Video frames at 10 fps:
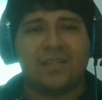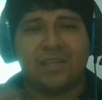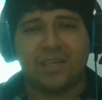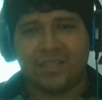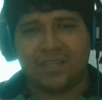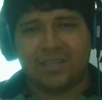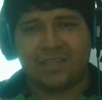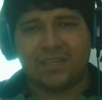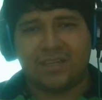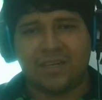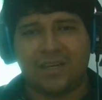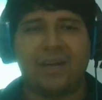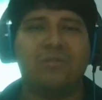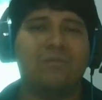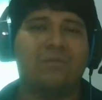Later, I
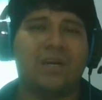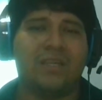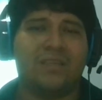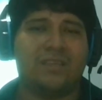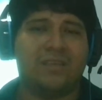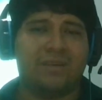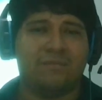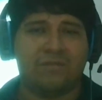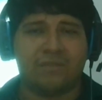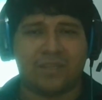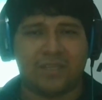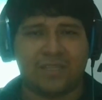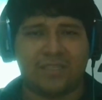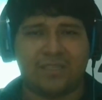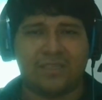will write the theme of the class,